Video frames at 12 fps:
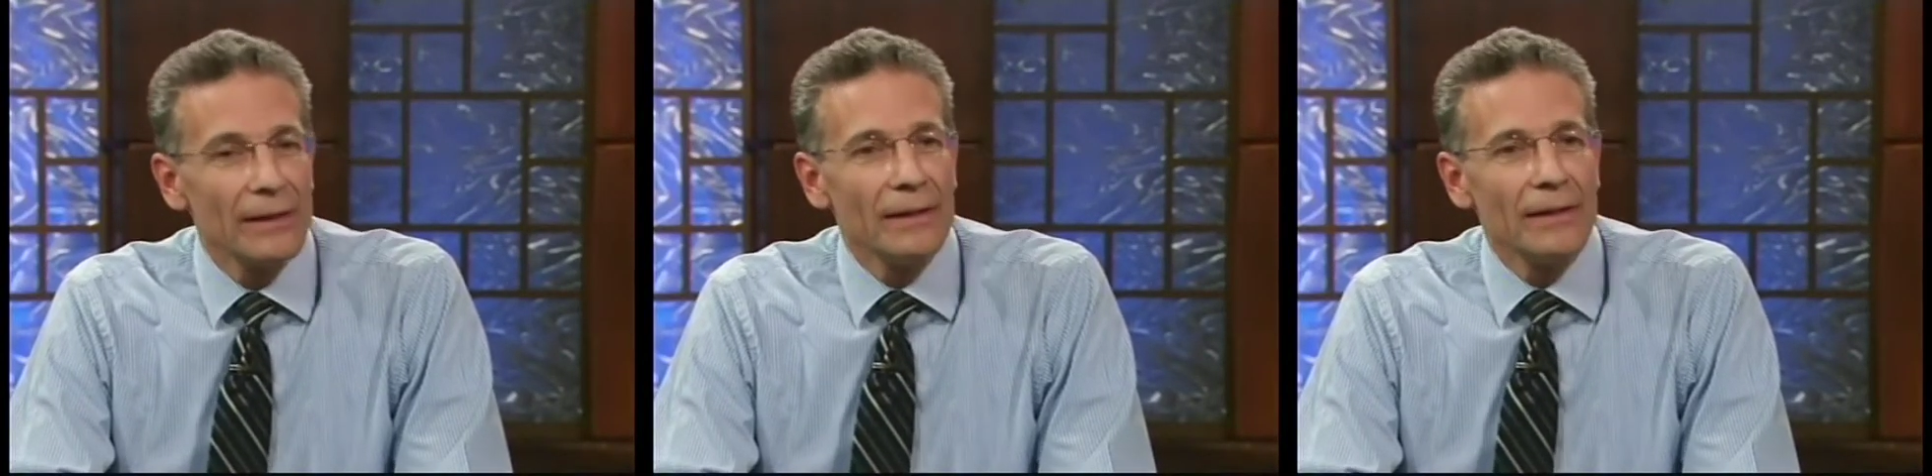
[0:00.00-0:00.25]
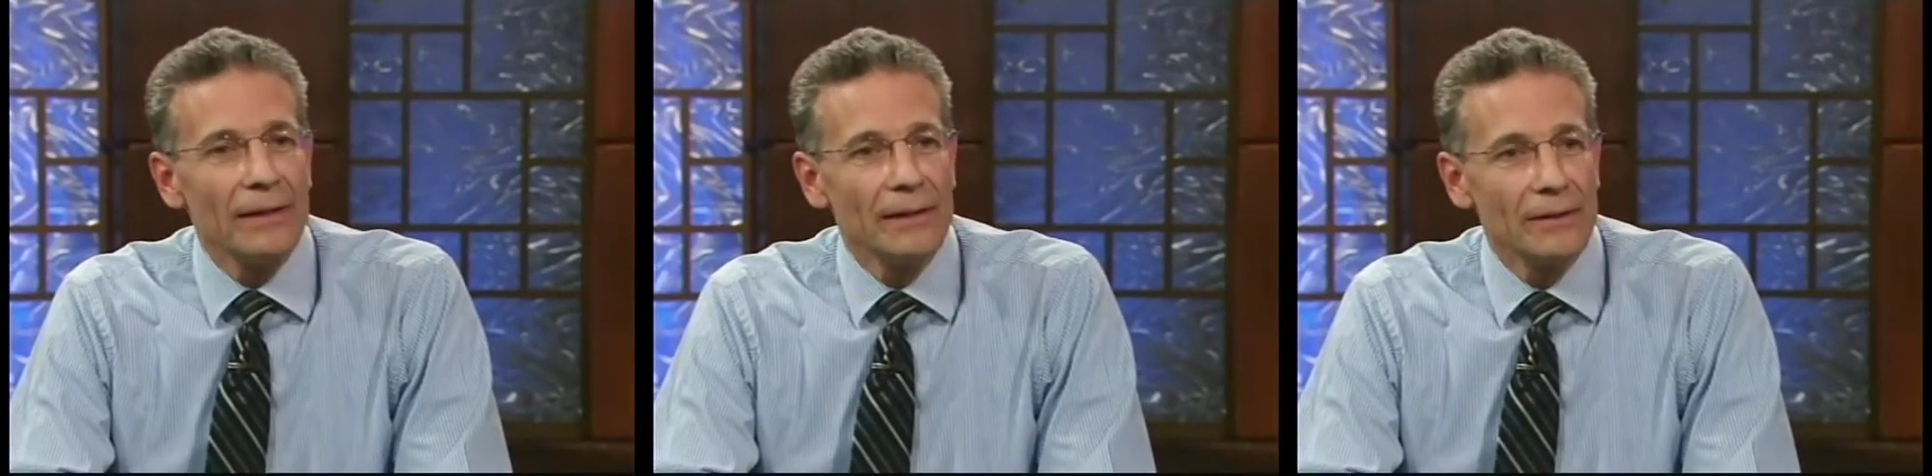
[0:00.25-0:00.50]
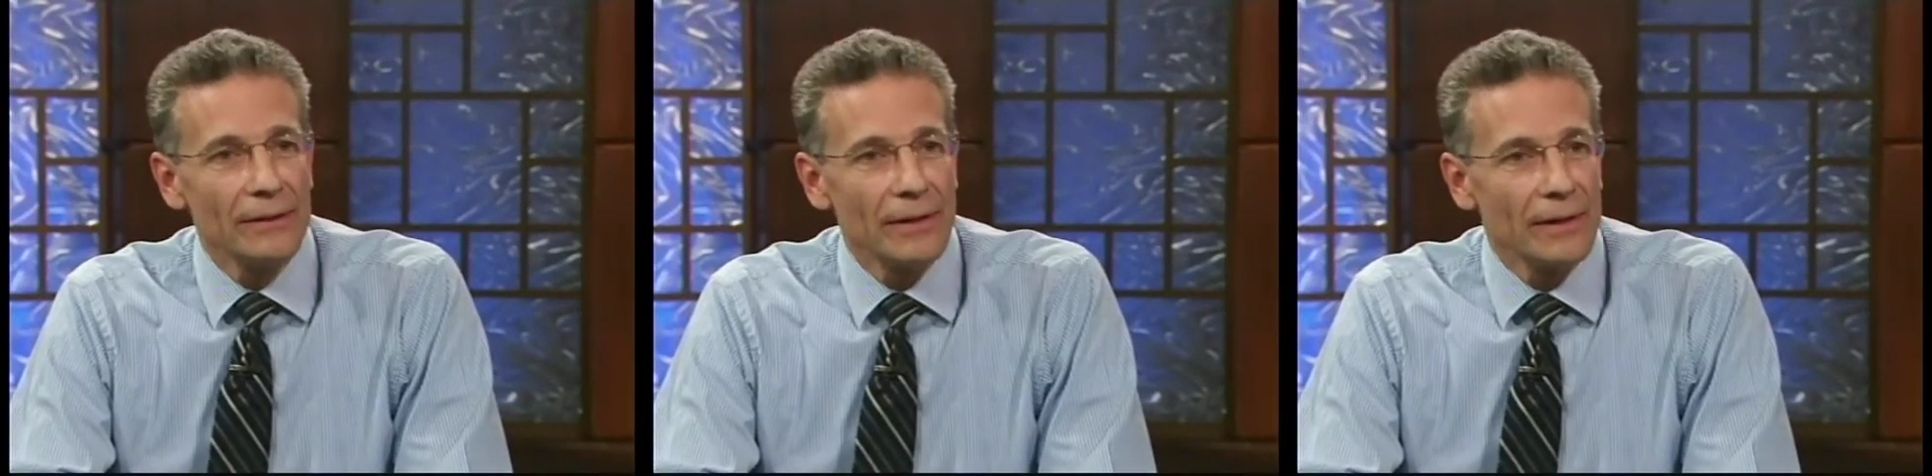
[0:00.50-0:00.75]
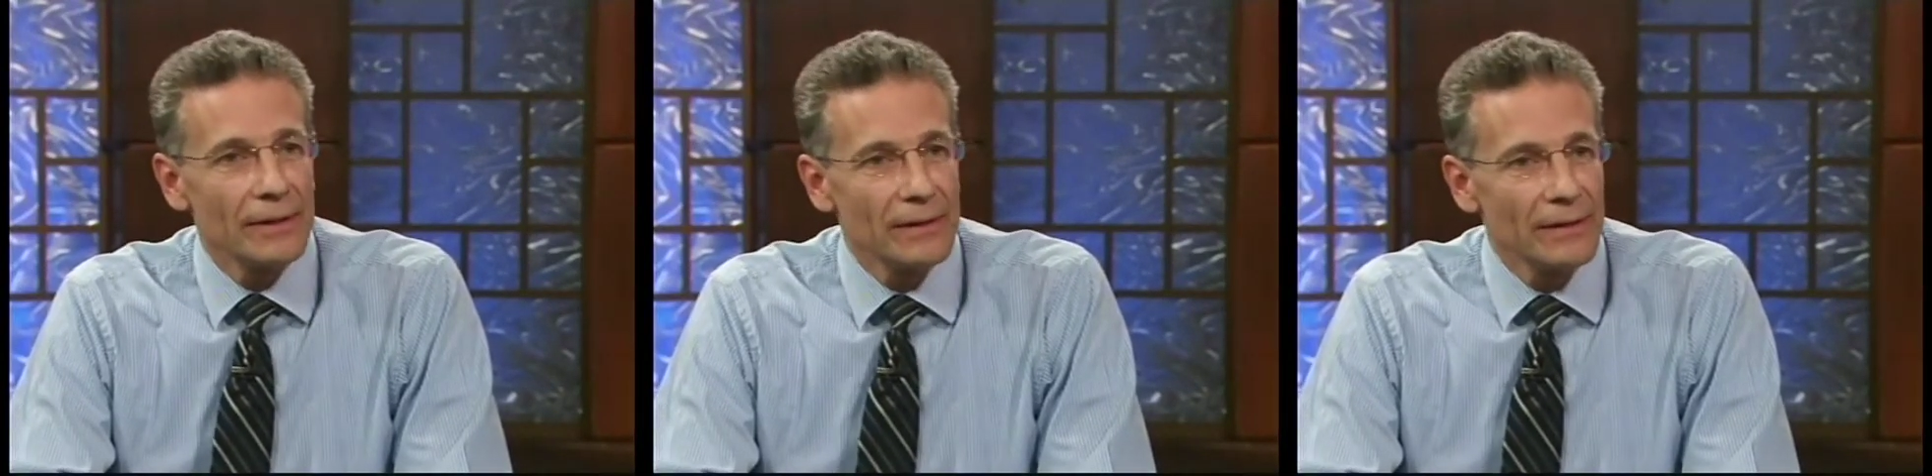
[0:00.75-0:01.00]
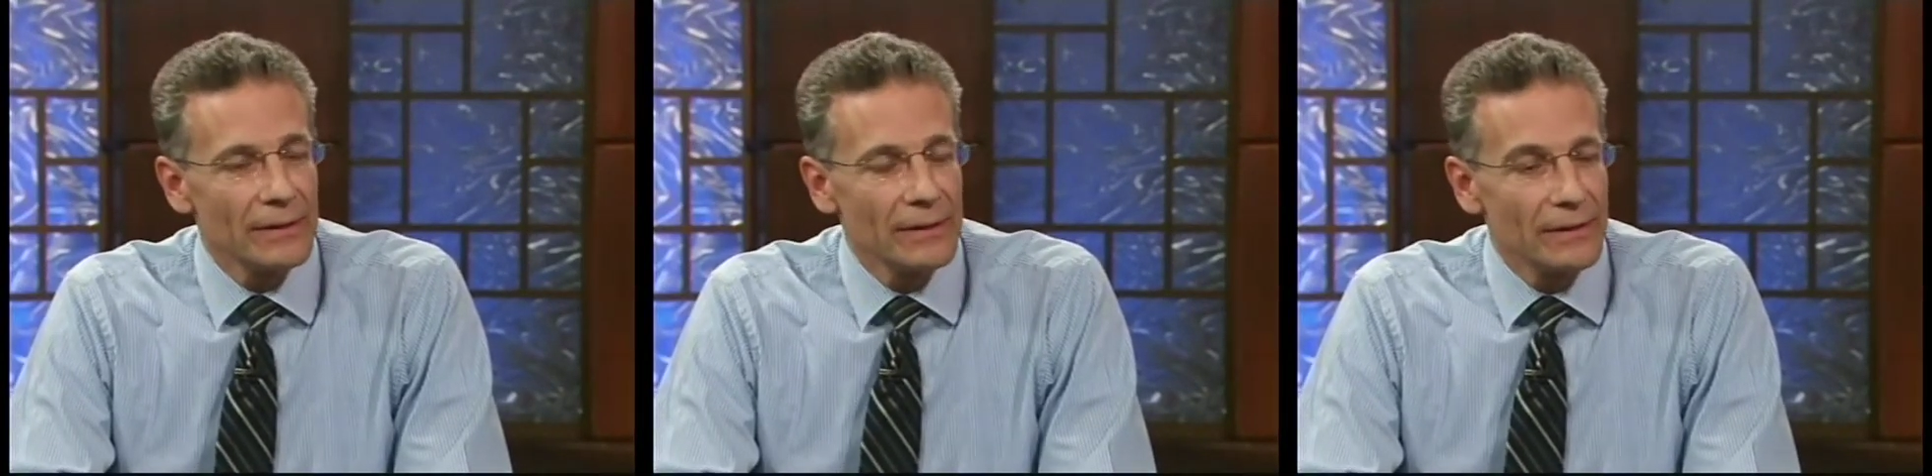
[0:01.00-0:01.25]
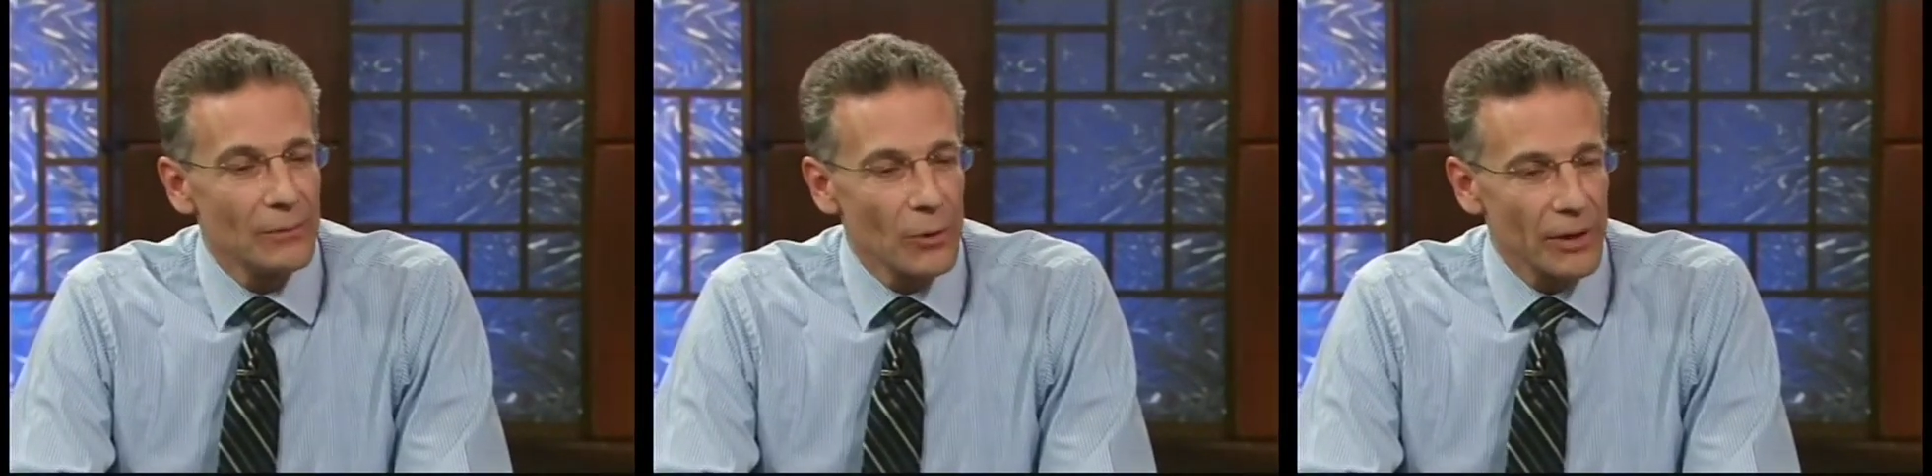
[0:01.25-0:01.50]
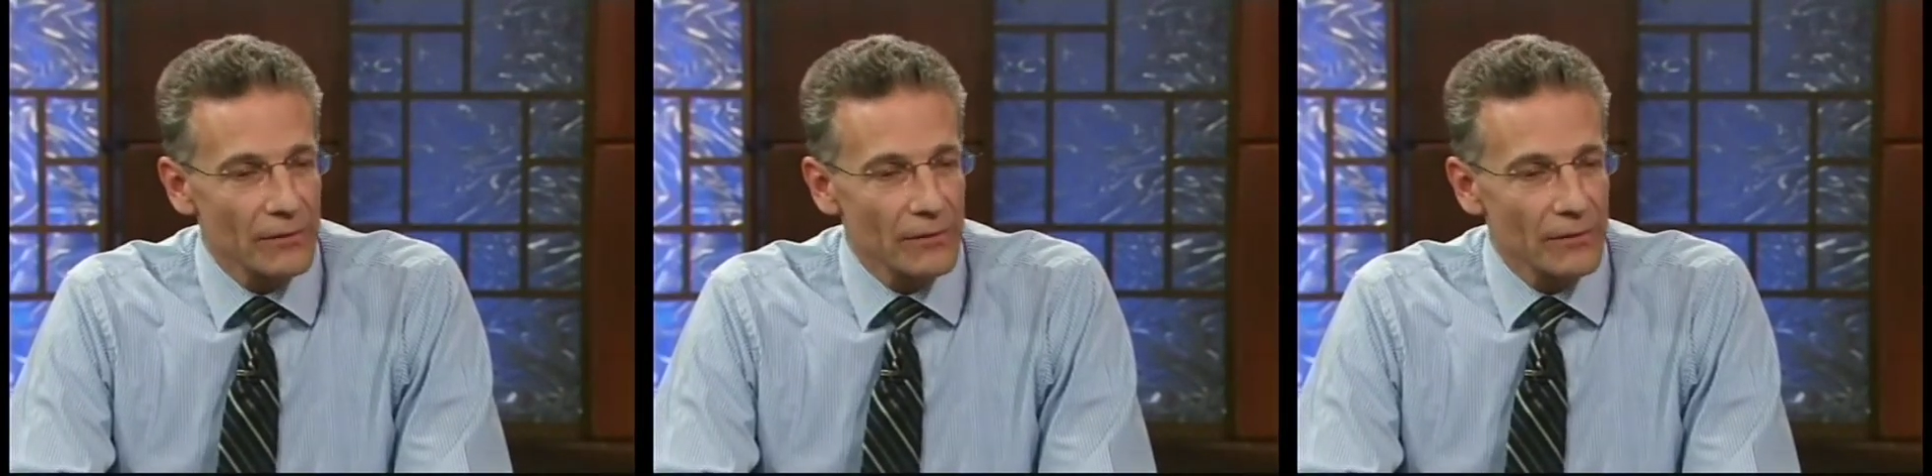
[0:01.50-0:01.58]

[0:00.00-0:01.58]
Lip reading: in one